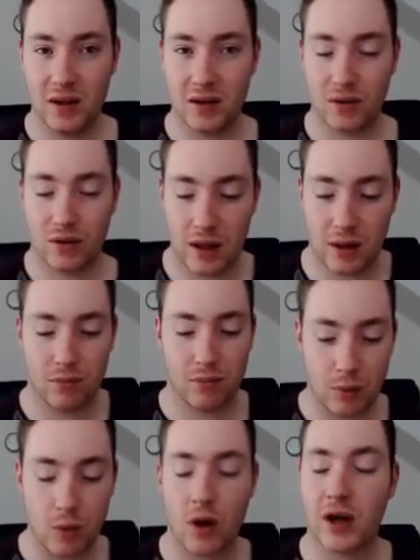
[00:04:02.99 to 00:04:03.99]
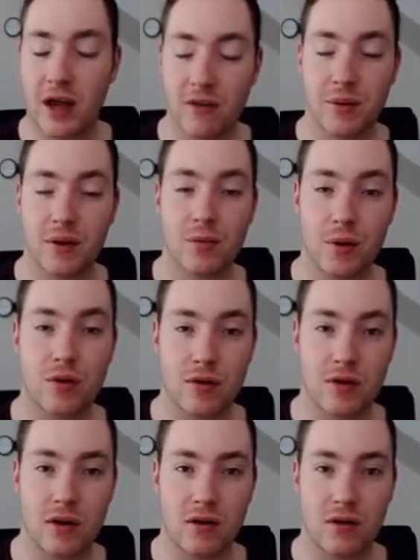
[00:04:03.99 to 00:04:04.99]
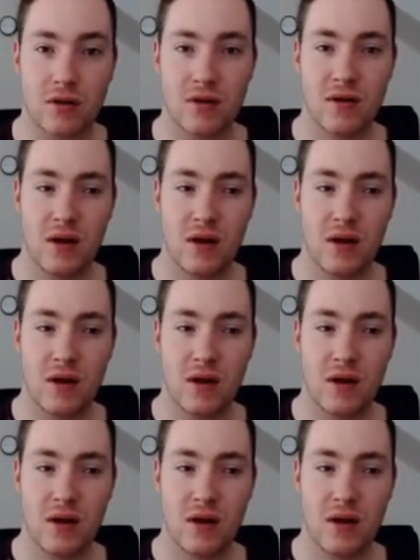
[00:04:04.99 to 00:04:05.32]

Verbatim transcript: because they're, they're what I care about the most, the starters,